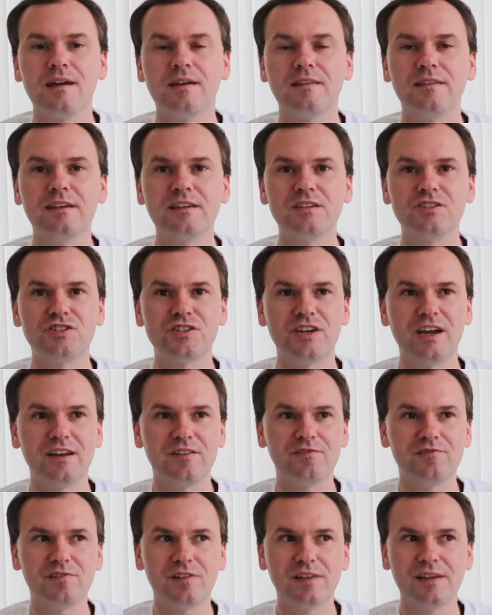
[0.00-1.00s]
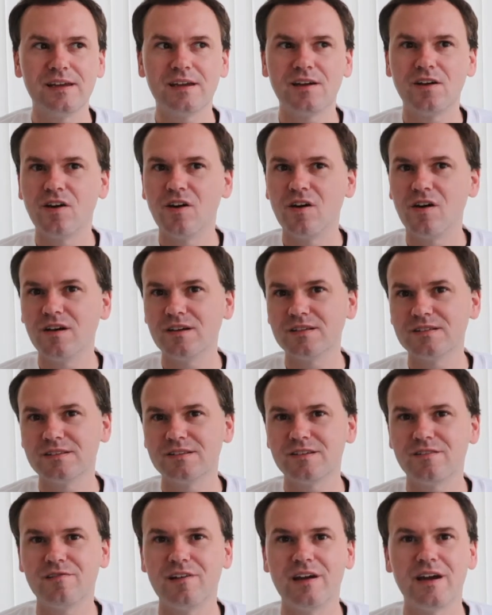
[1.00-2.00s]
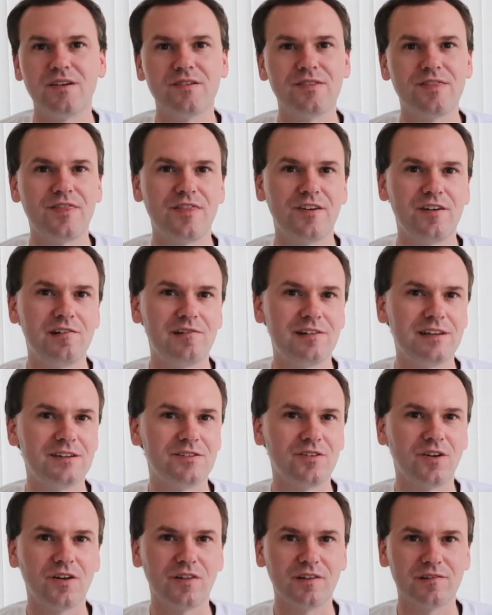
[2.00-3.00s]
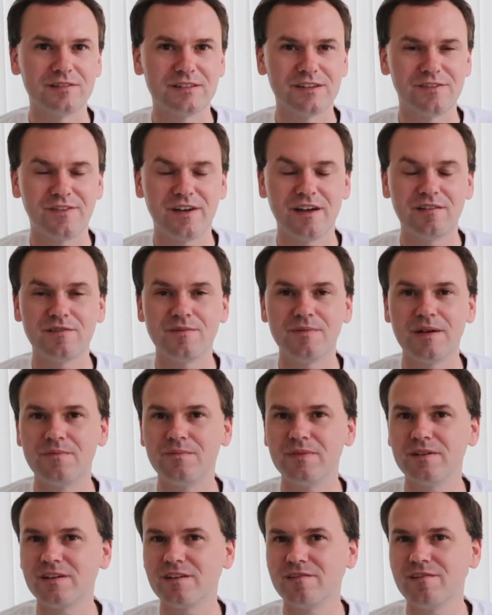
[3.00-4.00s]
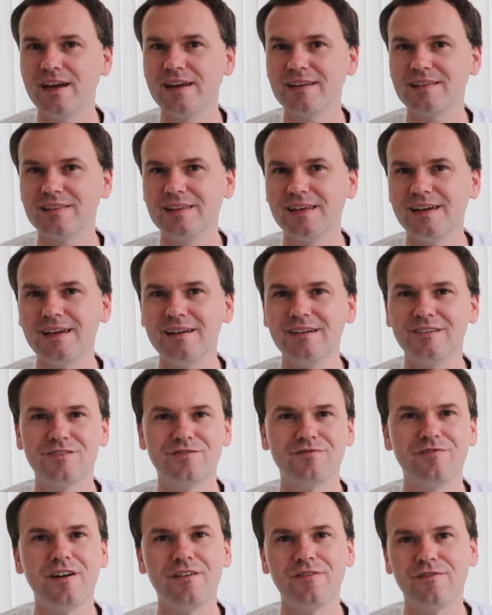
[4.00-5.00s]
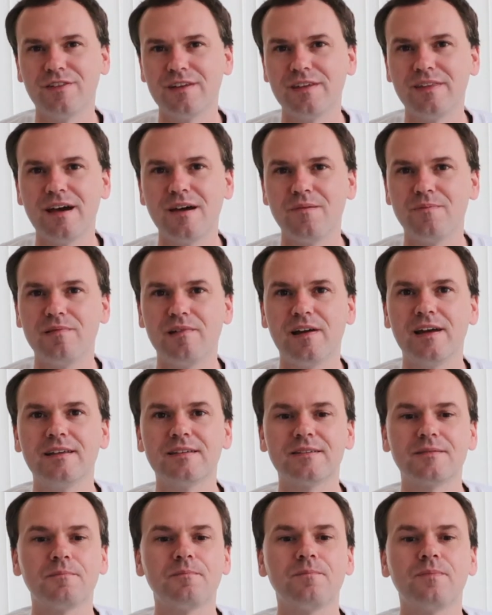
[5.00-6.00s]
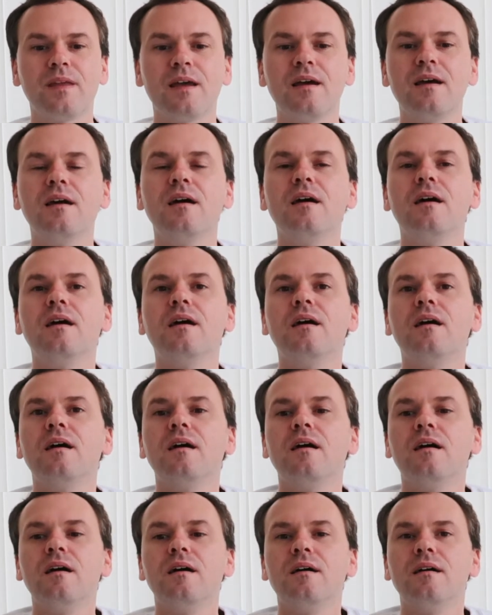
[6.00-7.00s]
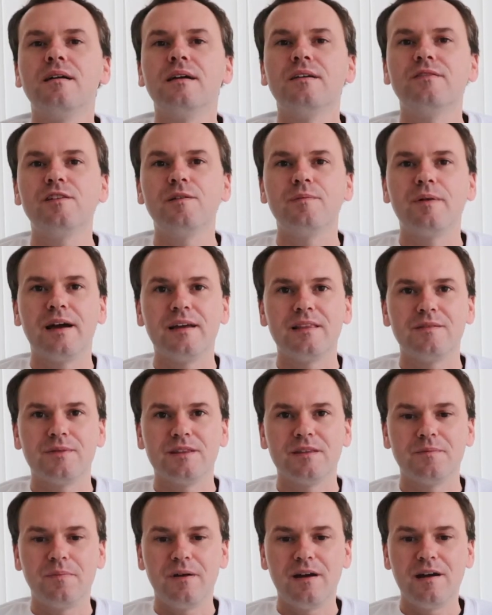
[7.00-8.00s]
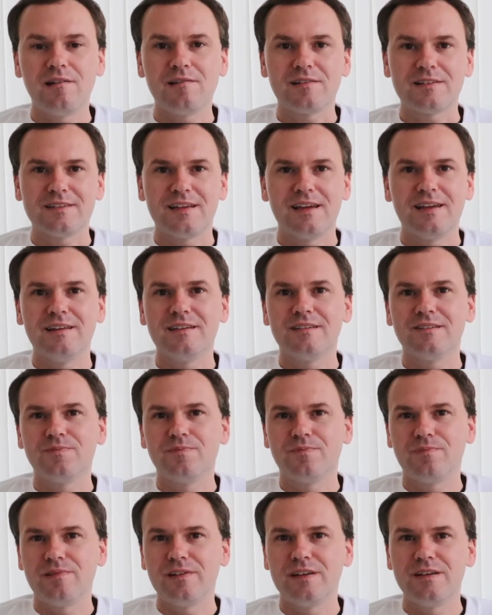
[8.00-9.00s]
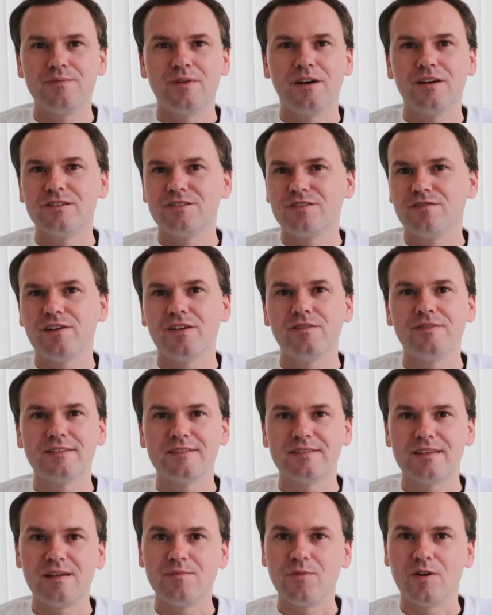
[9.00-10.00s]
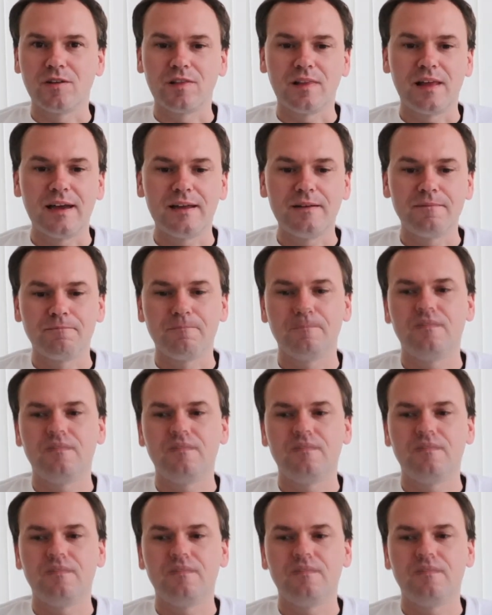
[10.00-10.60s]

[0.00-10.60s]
These generally cost around $30 if I remember correctly. It's roughly that price if you're buying them in the parks, and it's pretty much around the same online.